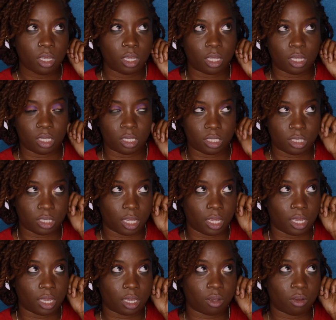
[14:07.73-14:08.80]
is
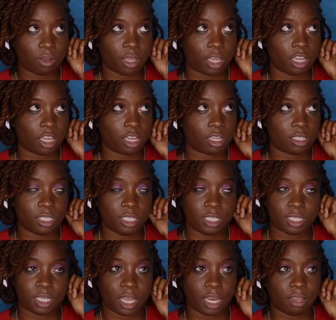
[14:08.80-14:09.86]
like, okay, because
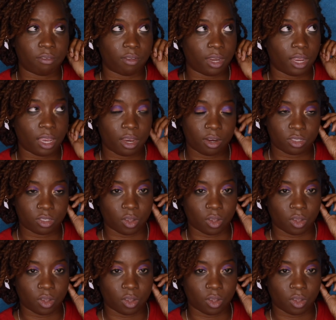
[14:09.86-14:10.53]
he's not even here,